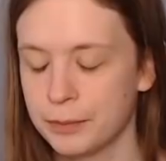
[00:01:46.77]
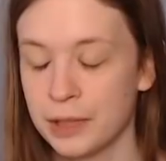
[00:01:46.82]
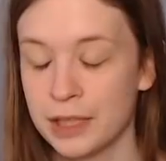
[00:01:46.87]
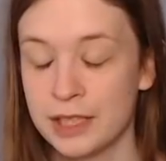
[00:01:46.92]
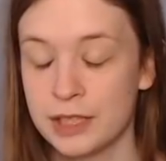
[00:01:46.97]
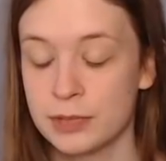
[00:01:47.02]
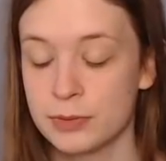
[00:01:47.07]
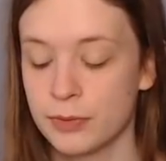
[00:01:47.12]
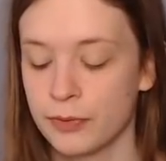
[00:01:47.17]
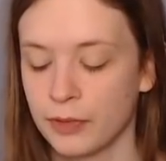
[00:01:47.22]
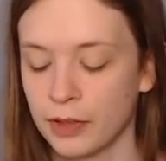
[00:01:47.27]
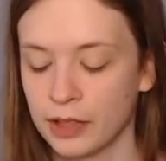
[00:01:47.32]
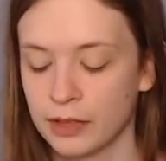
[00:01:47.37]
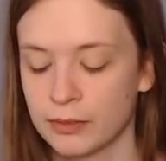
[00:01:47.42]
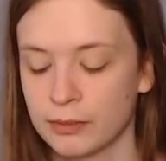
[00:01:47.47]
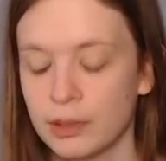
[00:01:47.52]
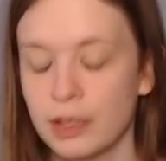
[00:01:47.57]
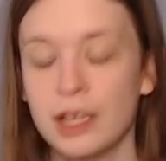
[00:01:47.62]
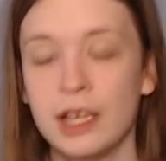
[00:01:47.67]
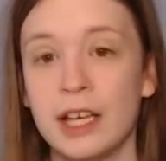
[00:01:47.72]
Because with
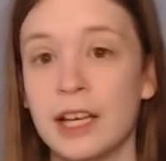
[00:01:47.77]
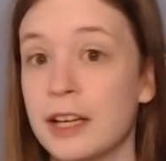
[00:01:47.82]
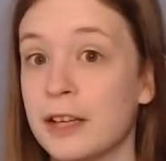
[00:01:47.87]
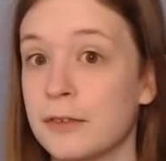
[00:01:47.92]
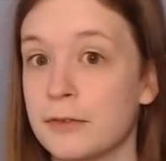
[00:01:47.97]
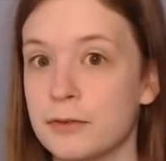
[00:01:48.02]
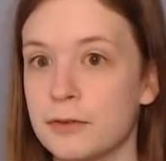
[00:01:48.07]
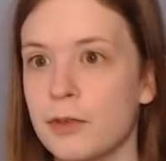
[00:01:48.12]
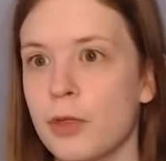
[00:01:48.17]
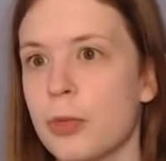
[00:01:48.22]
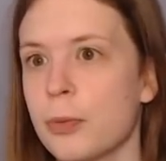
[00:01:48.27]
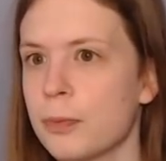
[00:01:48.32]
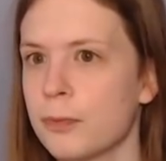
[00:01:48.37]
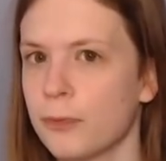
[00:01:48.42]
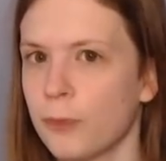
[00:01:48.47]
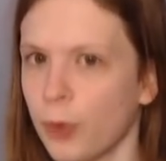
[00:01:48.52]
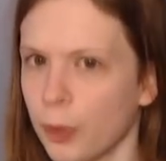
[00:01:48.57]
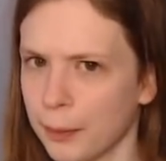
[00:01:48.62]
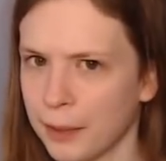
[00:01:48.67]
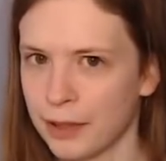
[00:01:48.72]
the
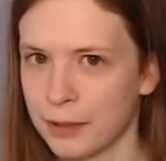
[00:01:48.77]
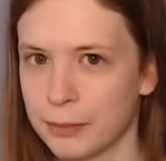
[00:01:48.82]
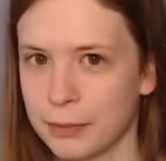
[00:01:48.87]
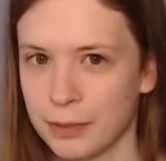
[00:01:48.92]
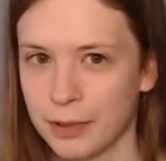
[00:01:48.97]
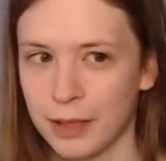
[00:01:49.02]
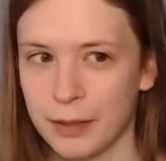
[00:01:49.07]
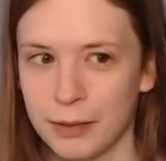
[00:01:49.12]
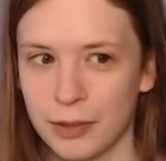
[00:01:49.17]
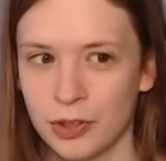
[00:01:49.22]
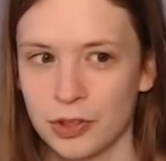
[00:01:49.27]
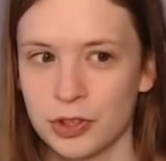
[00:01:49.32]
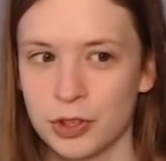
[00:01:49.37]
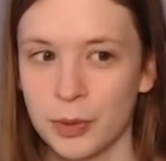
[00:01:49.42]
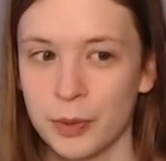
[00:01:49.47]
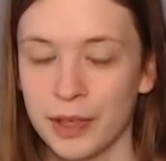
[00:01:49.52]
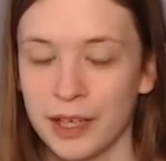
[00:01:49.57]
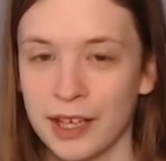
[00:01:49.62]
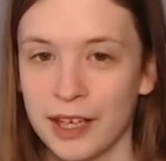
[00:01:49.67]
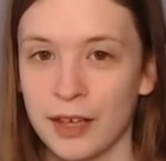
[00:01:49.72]
4 mana
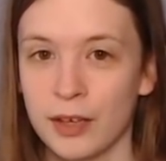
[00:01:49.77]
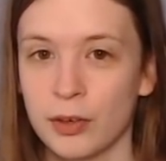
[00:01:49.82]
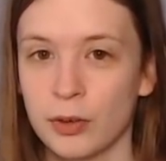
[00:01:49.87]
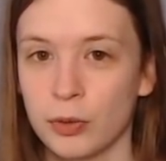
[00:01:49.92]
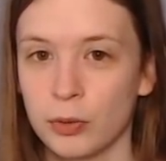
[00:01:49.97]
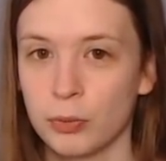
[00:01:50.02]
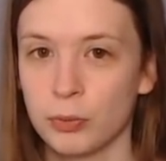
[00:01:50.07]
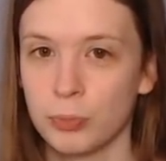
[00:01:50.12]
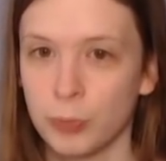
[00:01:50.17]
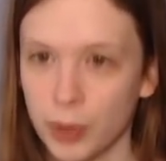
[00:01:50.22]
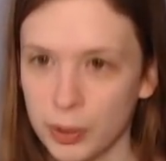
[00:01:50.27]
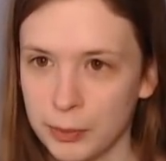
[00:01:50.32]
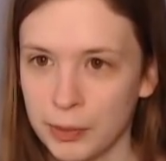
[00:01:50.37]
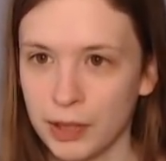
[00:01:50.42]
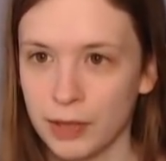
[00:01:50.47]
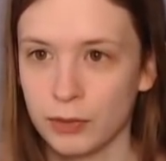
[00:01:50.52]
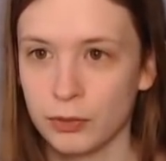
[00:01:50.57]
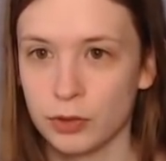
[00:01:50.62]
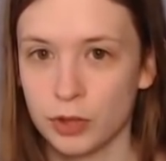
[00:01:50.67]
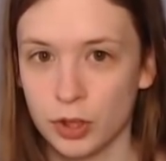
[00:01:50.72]
commanders, you want to get
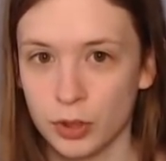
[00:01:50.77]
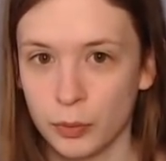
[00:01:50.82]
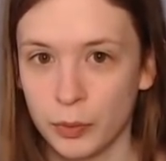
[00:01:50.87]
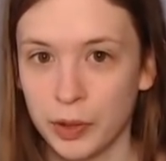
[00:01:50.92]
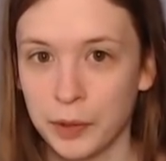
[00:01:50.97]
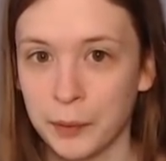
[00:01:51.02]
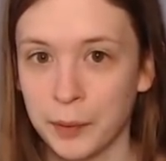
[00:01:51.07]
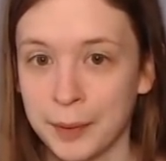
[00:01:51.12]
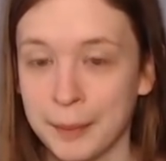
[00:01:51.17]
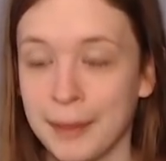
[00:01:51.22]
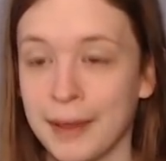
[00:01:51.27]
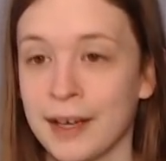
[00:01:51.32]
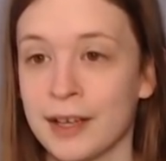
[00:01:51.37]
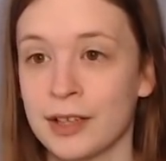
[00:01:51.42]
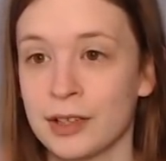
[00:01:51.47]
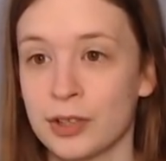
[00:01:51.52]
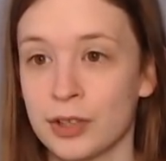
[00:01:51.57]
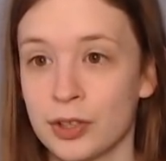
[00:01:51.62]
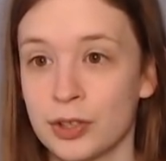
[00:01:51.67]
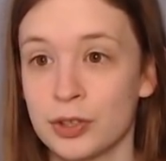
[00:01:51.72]
turn 1
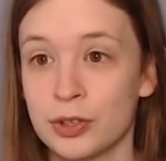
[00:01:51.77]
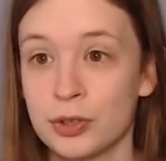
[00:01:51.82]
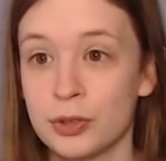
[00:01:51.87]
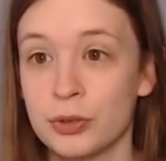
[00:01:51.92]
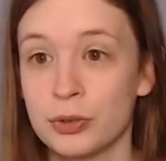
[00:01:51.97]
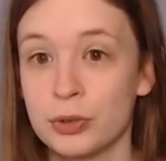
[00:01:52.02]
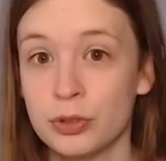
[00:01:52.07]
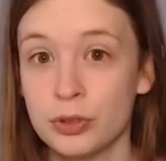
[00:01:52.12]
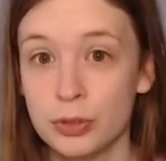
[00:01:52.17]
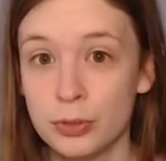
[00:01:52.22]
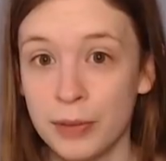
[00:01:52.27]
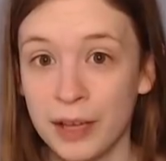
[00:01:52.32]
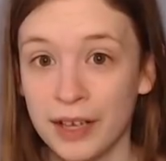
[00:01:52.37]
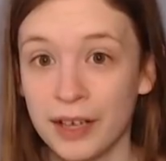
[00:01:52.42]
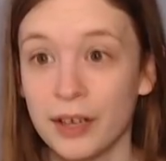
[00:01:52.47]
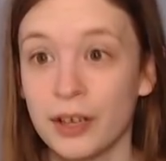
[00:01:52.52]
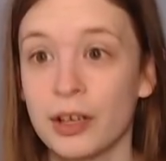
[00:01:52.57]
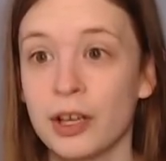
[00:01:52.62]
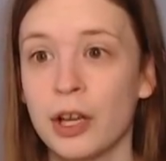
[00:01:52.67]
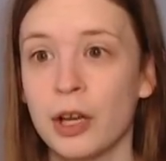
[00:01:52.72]
mana, turn 2 2
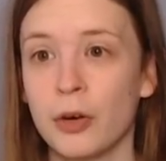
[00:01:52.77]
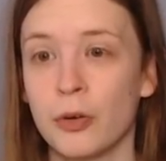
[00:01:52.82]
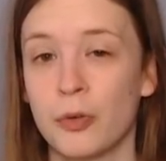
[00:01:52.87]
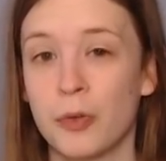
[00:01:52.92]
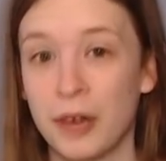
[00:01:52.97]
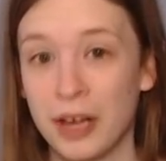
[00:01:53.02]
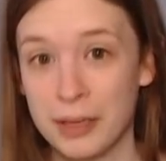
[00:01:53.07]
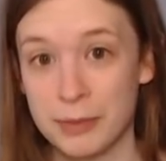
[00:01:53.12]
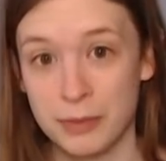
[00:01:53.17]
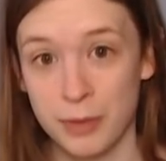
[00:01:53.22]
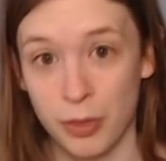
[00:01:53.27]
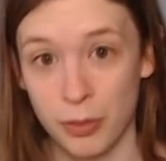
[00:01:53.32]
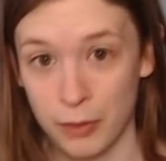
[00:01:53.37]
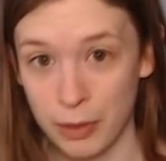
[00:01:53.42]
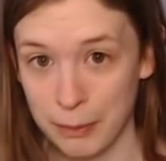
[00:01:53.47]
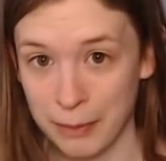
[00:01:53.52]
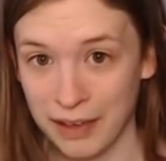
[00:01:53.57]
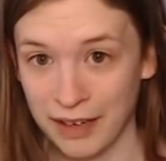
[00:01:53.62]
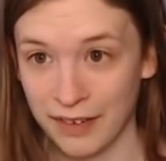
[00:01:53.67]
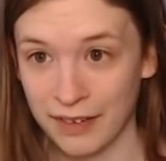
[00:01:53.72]
mana, ramp to
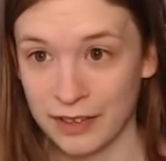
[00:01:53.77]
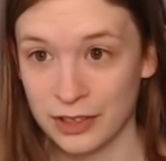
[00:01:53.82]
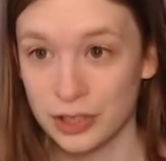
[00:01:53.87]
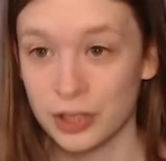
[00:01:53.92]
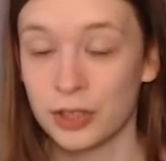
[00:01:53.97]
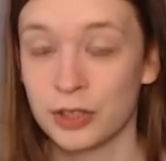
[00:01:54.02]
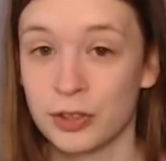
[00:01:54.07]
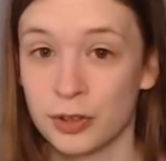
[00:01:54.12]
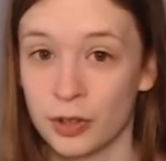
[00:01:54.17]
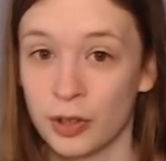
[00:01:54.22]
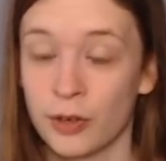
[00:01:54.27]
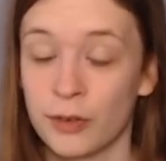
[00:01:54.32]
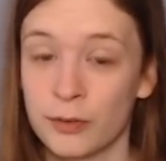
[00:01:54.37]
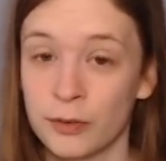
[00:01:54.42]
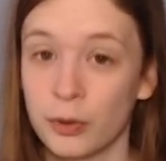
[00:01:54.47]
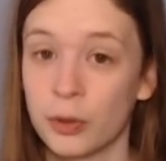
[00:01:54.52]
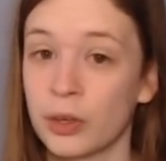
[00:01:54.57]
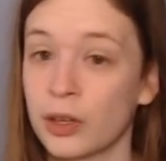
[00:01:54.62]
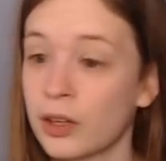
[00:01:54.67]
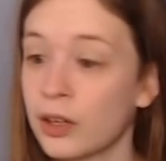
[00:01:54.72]
3 mana, turn
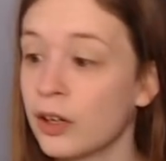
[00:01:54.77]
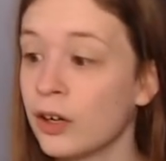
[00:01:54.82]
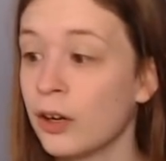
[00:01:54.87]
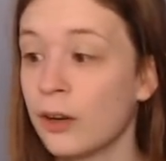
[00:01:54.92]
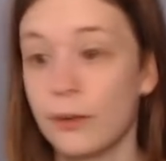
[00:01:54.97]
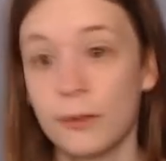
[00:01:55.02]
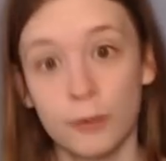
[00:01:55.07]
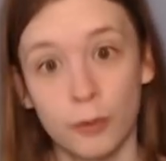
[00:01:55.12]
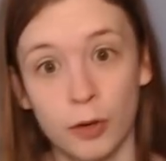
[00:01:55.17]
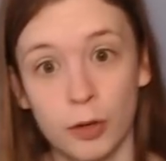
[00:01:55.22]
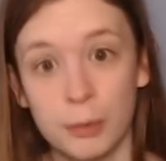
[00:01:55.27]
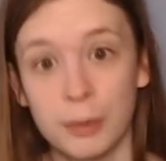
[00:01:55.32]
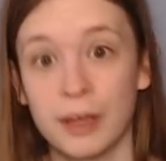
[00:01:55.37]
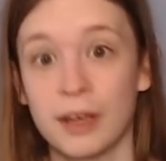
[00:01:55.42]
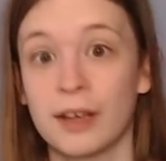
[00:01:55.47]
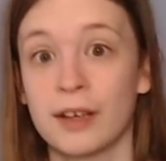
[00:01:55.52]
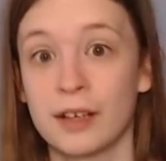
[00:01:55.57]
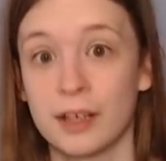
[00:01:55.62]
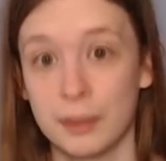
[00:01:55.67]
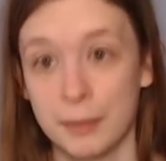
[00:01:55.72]
4 4
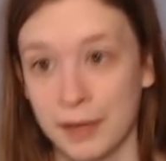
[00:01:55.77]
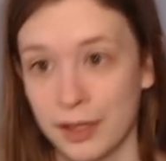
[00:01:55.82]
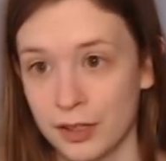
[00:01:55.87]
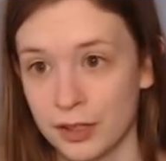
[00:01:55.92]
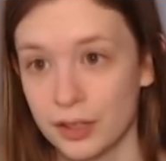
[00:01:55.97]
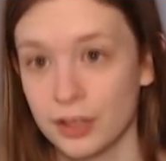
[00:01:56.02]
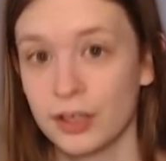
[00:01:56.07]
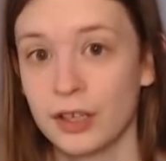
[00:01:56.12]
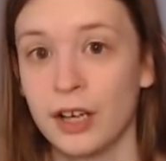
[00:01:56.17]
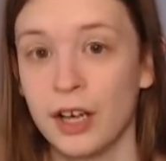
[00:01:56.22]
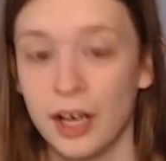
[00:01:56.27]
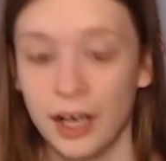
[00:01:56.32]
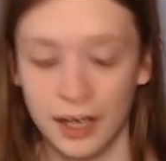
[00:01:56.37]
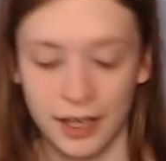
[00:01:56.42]
mana commander.